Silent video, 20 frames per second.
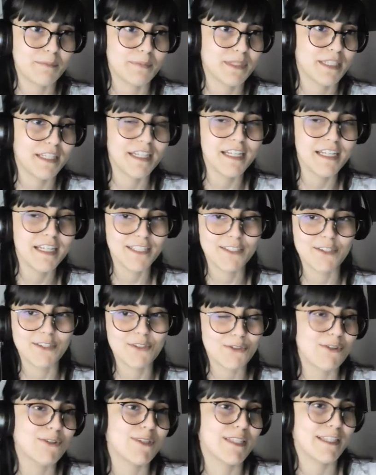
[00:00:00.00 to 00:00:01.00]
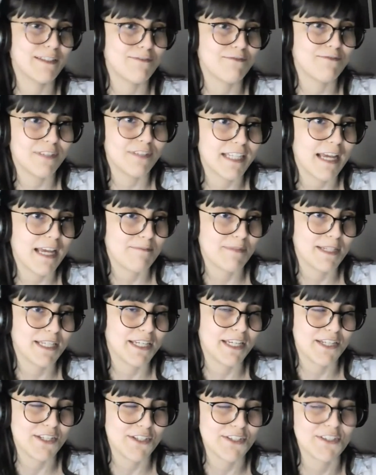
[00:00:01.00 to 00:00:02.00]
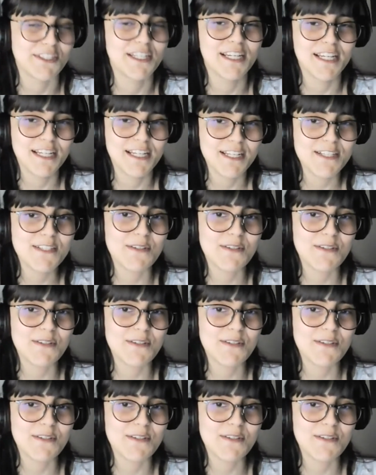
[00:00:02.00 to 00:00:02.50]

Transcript: company, not only fun application.